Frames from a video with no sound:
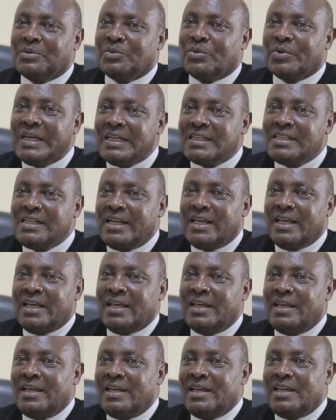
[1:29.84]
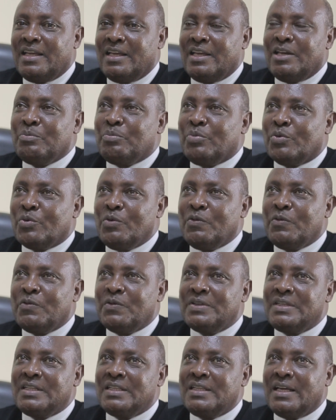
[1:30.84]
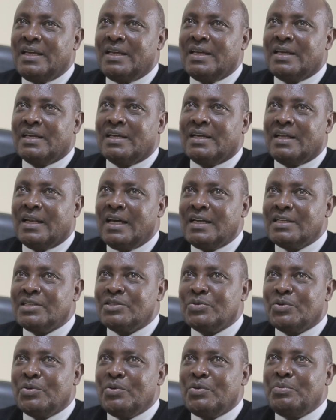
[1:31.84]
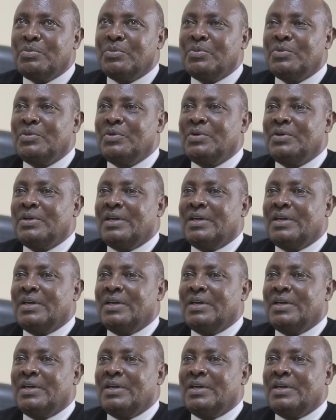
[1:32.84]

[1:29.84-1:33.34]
greatly improved the classroom